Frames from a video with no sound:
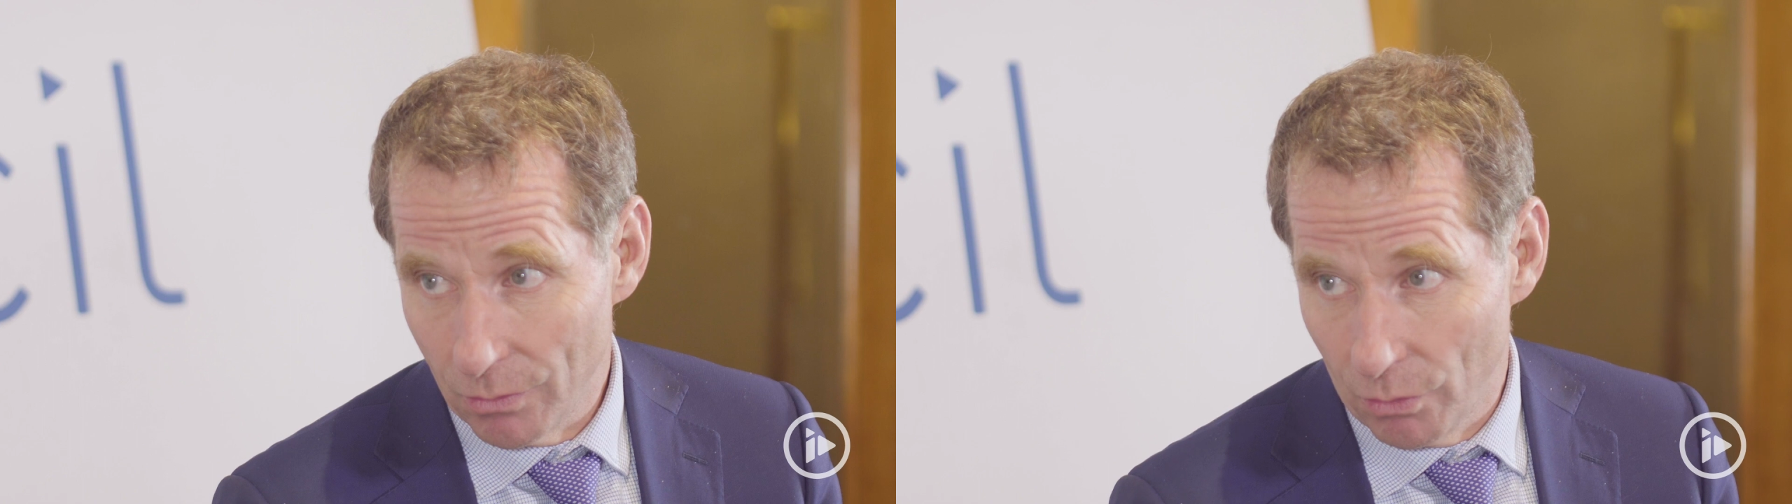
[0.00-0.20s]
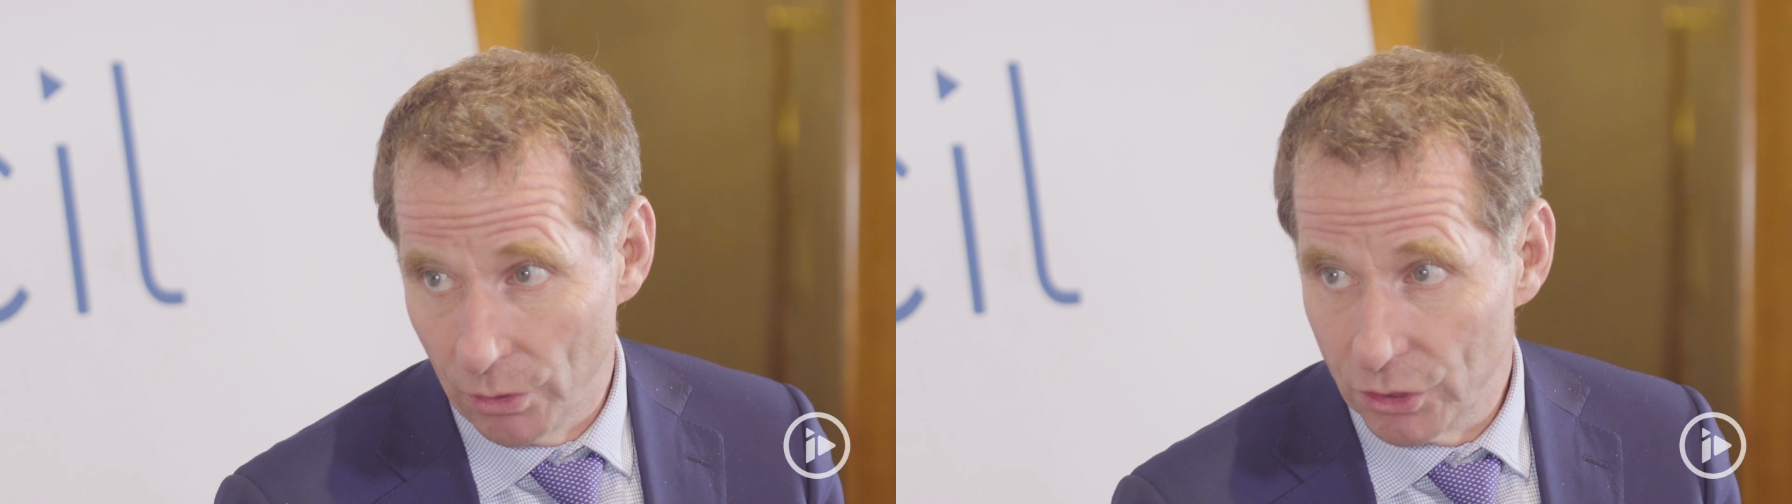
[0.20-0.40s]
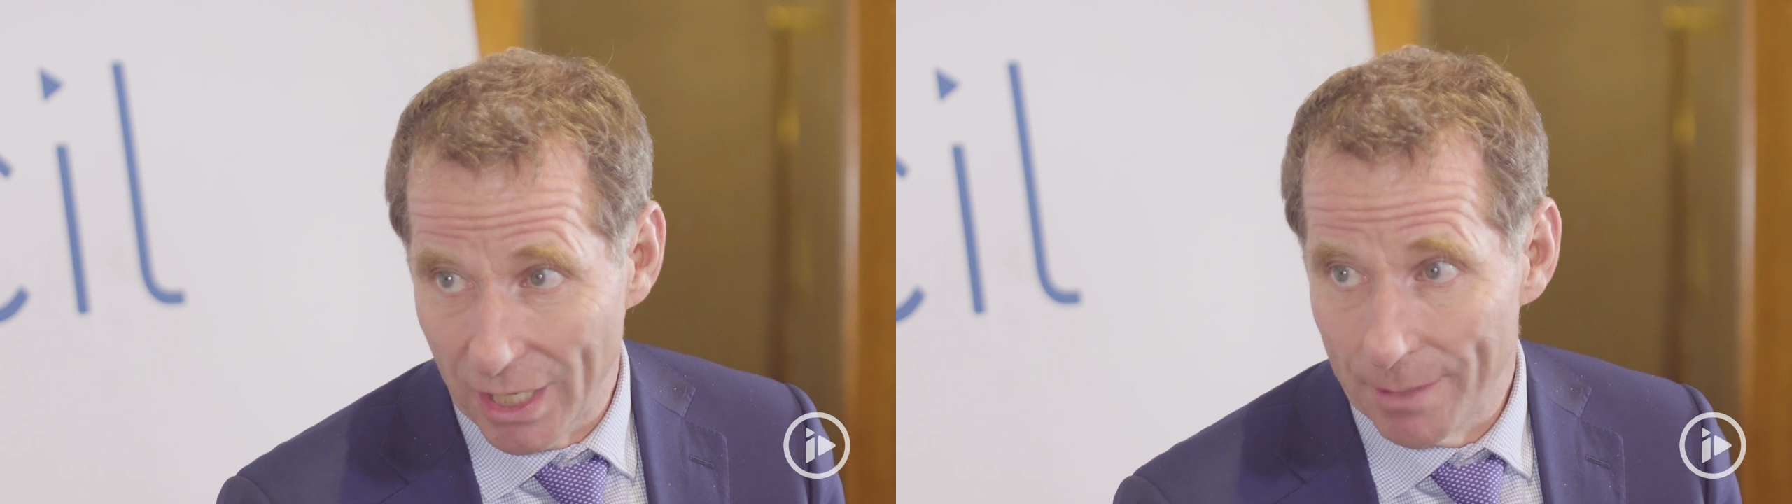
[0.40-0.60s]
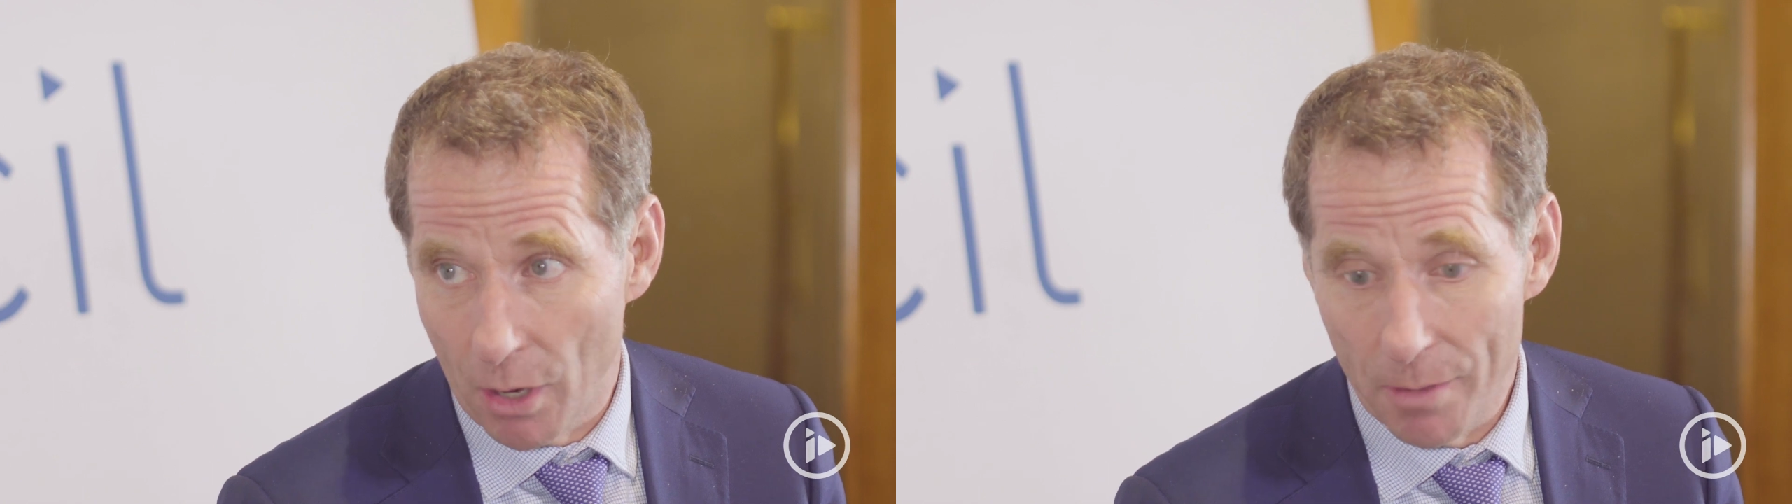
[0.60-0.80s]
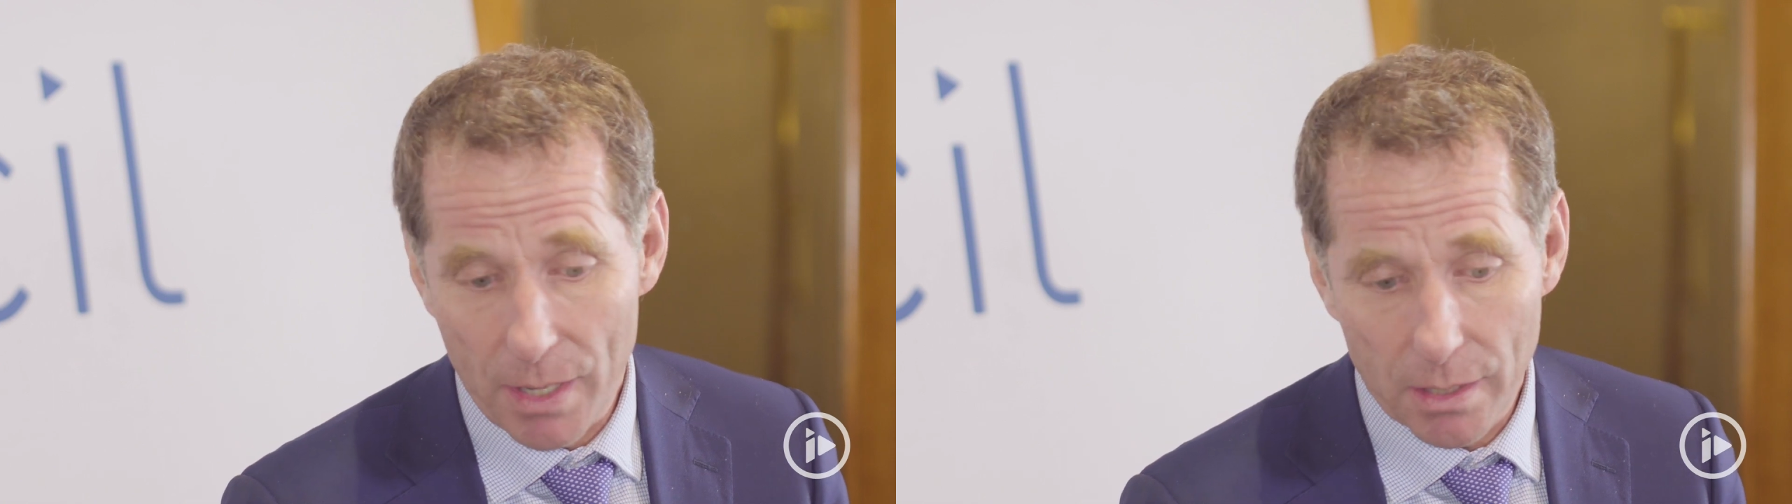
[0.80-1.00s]
or share
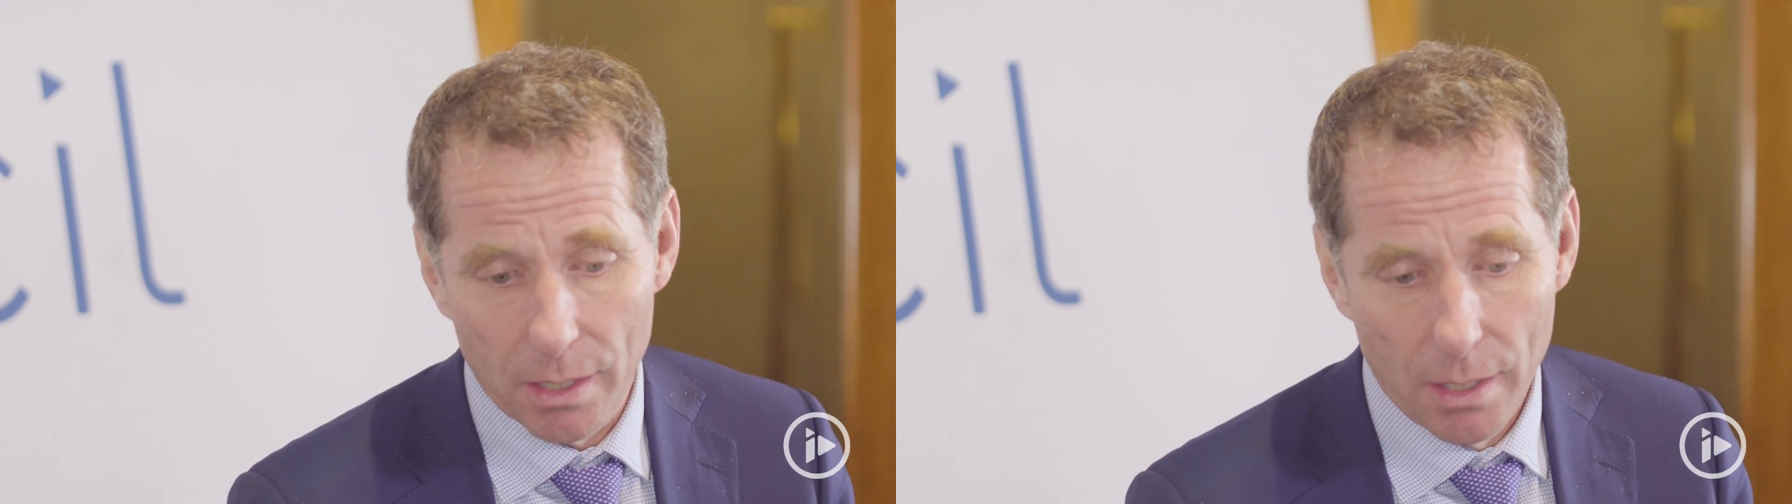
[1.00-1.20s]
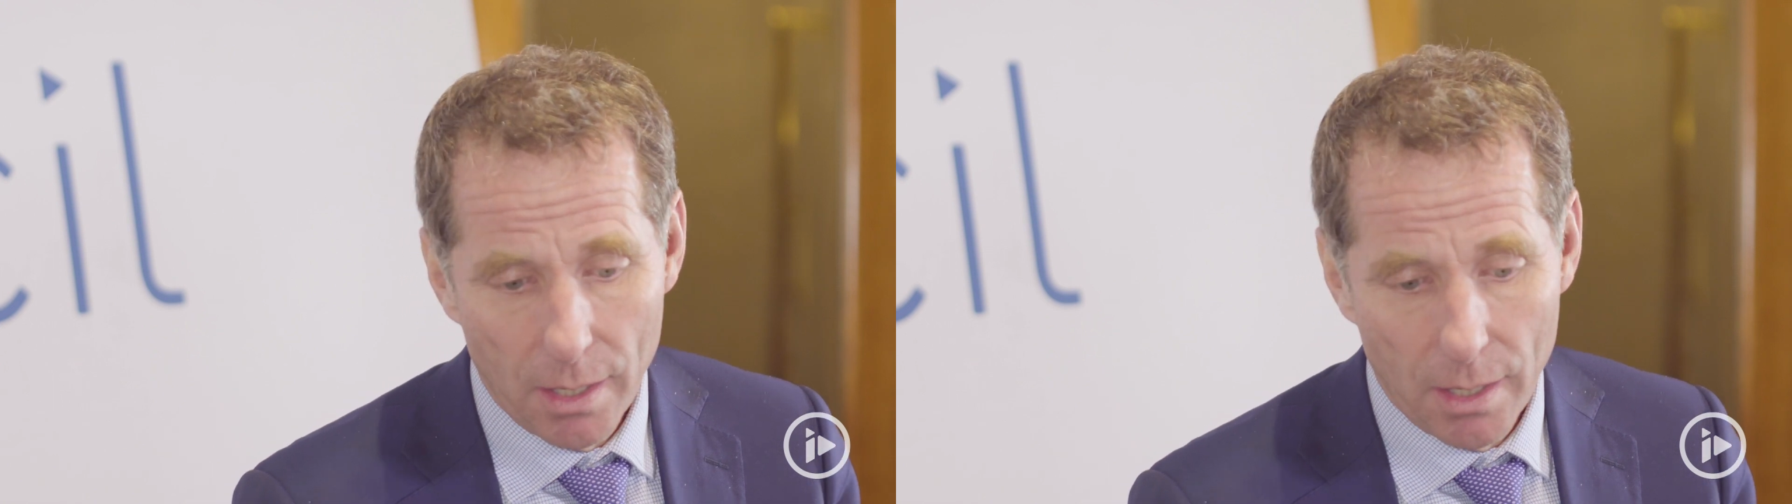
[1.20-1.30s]
buyback,